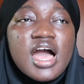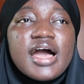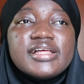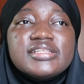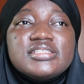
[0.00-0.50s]

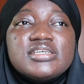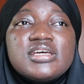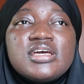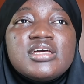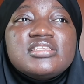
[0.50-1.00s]
and
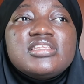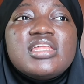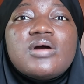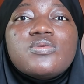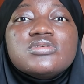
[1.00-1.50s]

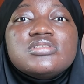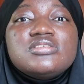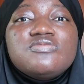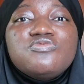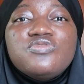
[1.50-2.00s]
then I
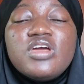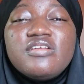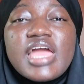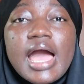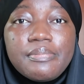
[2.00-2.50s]
was
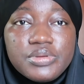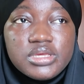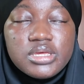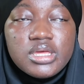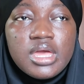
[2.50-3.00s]
very
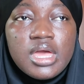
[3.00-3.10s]
happy.